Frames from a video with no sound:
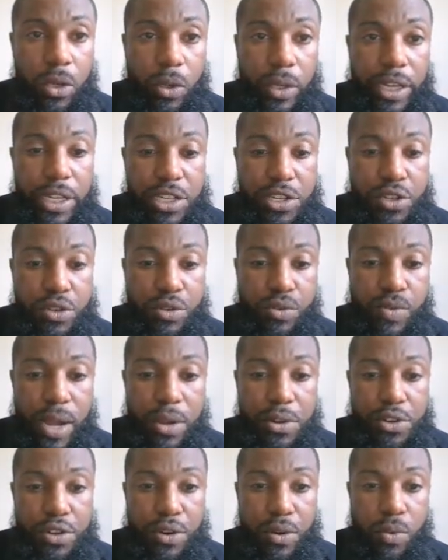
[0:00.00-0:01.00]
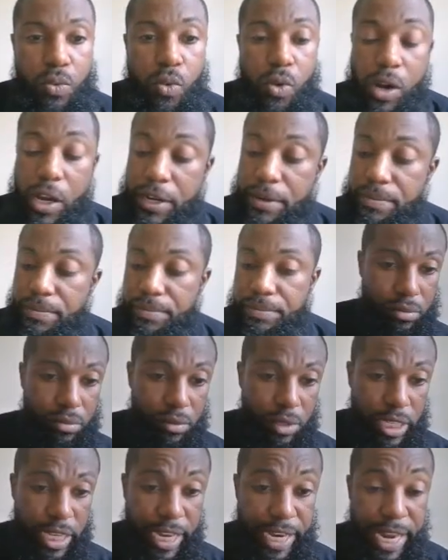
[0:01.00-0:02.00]
into router 1,
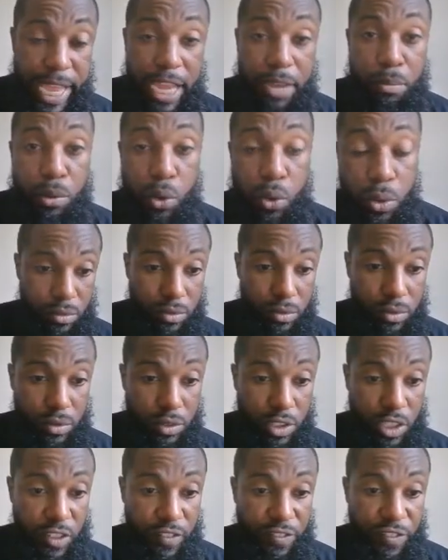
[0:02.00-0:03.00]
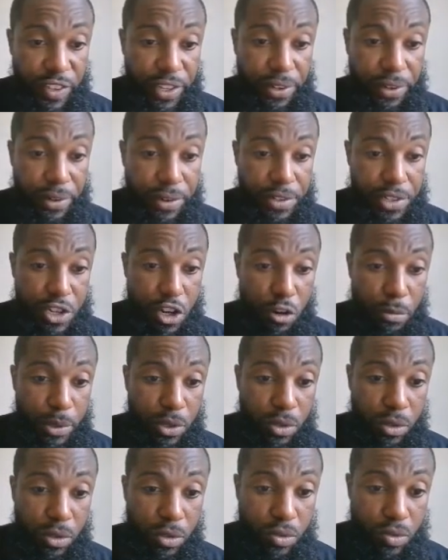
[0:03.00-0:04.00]
enable, configure
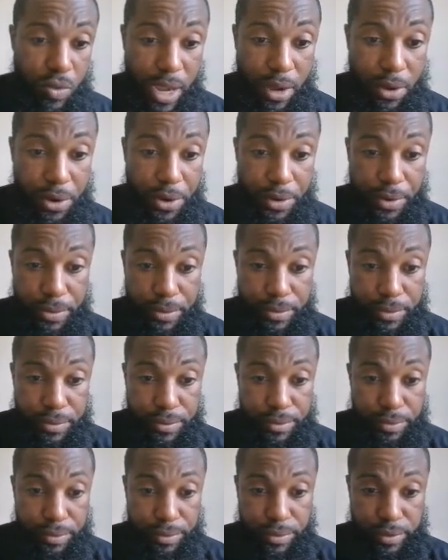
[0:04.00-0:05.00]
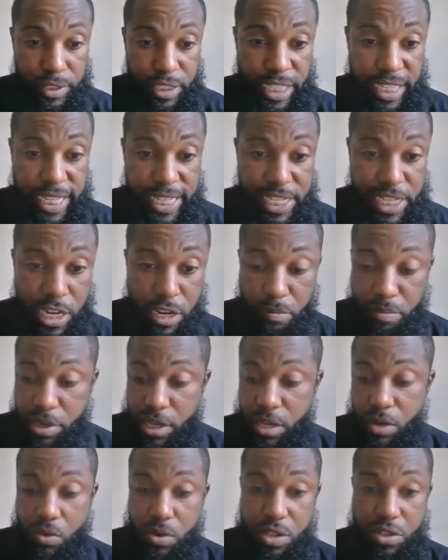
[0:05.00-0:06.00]
terminal, router,
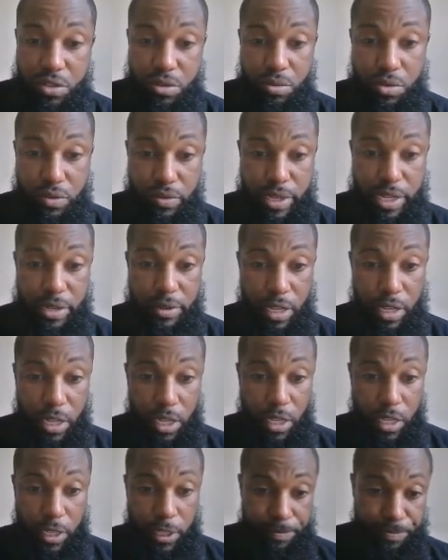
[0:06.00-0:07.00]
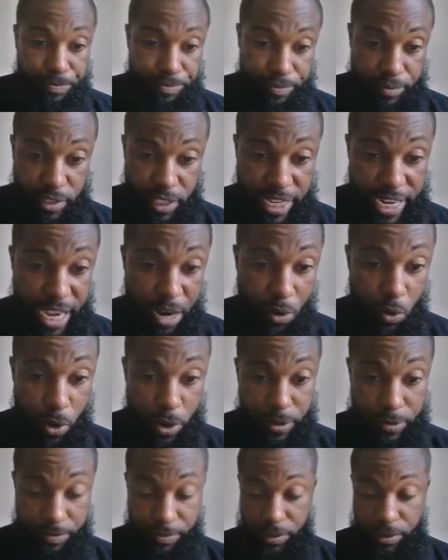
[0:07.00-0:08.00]
EIGRP 123,
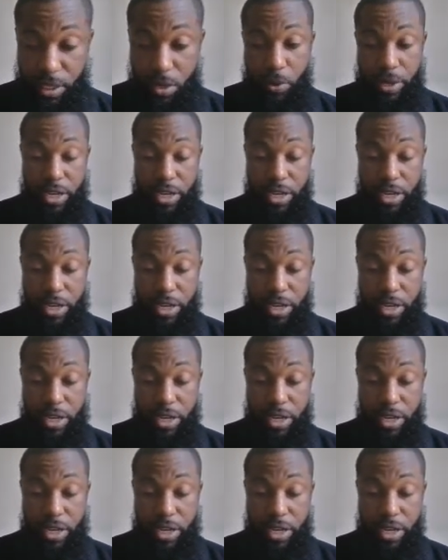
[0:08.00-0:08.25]
network, and we're